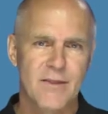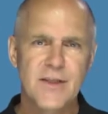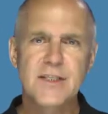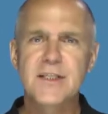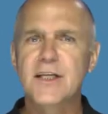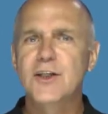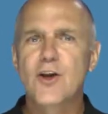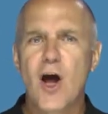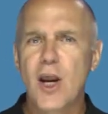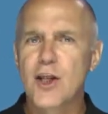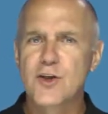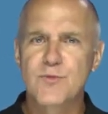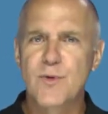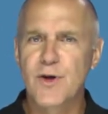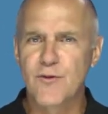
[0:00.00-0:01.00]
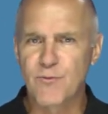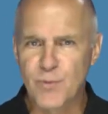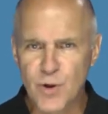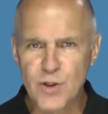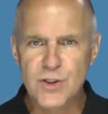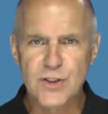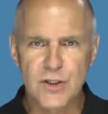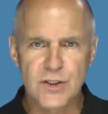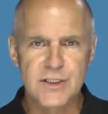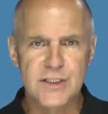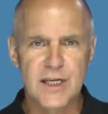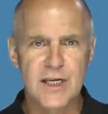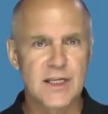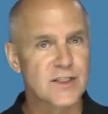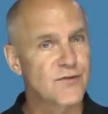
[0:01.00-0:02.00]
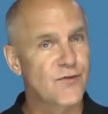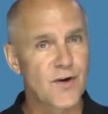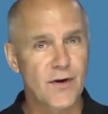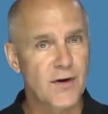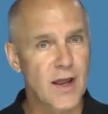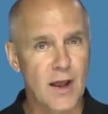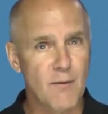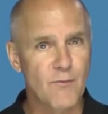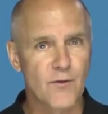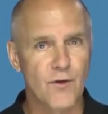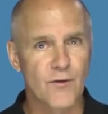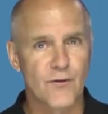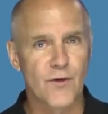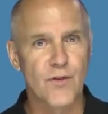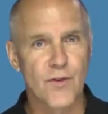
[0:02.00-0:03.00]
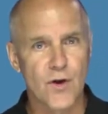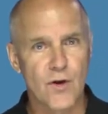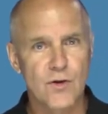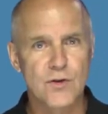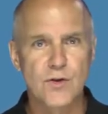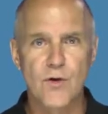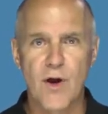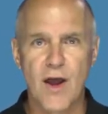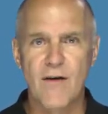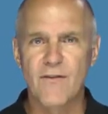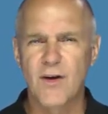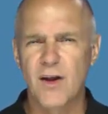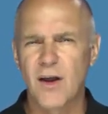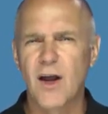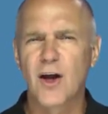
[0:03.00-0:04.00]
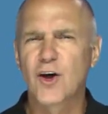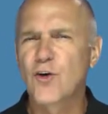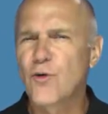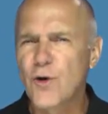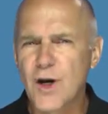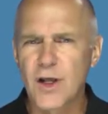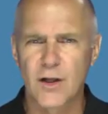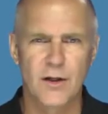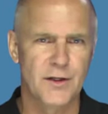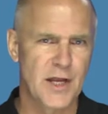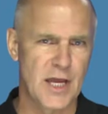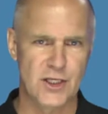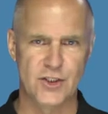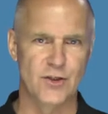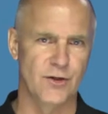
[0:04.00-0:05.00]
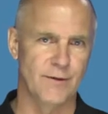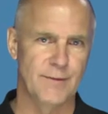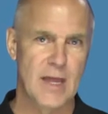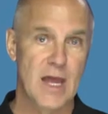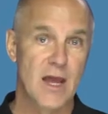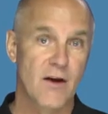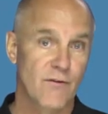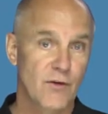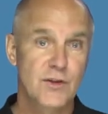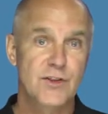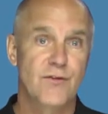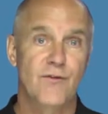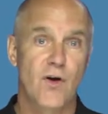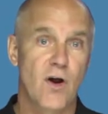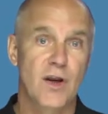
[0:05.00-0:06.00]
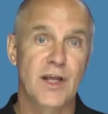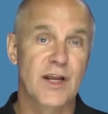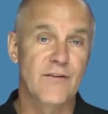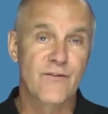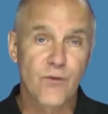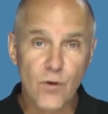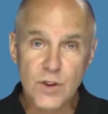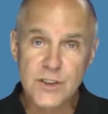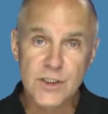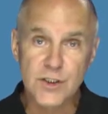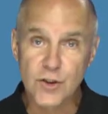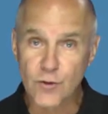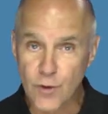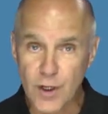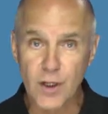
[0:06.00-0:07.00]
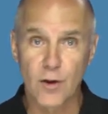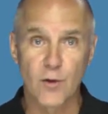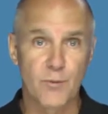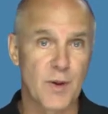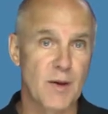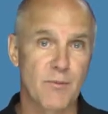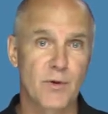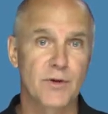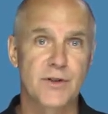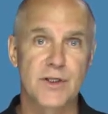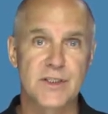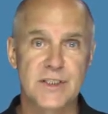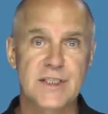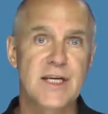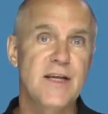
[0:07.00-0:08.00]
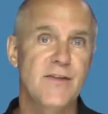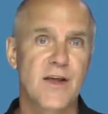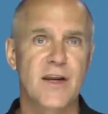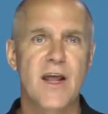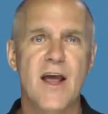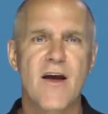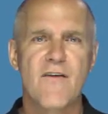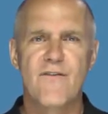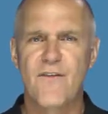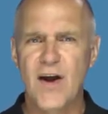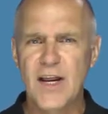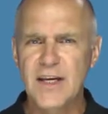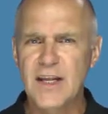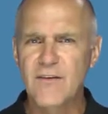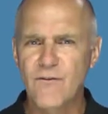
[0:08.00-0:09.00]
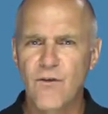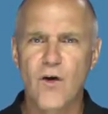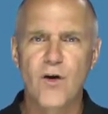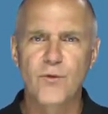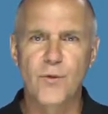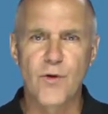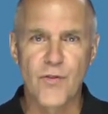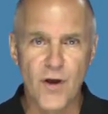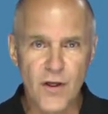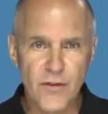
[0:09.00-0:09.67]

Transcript: This acknowledgement of personal sin is very helpful for those who have a, a critical nature. First of all, it forces critical people to see that finding fault with